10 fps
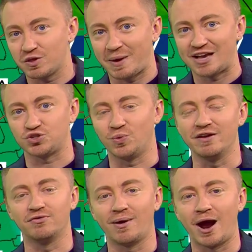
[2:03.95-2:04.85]
the past
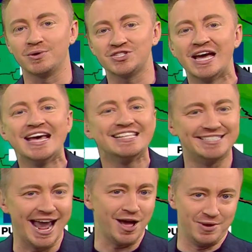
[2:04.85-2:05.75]
24 hours
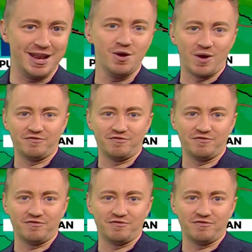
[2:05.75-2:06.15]
down anywhere